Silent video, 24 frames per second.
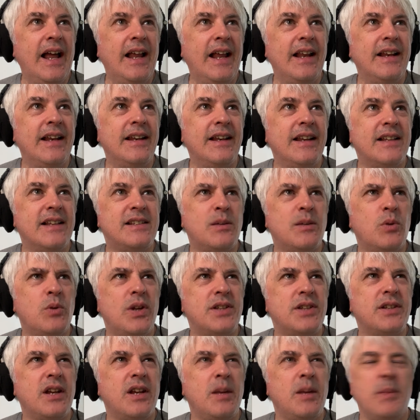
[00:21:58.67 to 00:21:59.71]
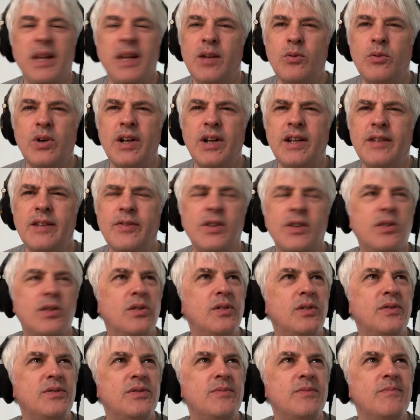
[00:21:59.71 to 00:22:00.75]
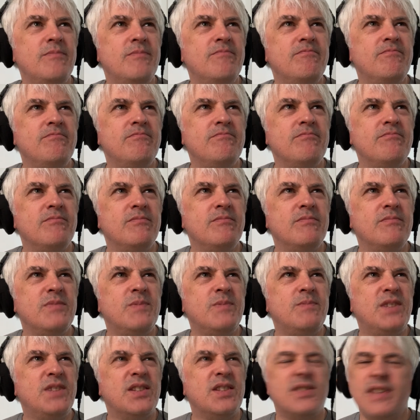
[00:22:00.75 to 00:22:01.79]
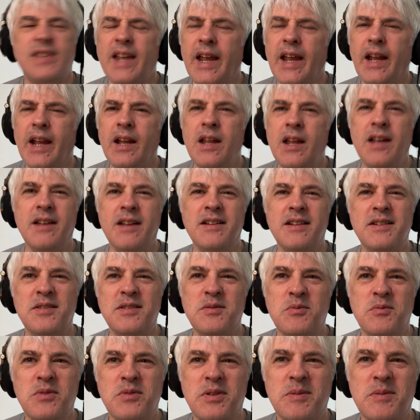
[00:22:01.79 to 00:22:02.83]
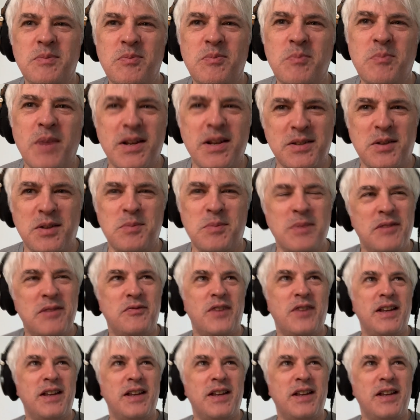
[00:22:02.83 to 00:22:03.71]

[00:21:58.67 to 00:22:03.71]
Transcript: and I said, well, it's going to be really difficult to sing with a mask on my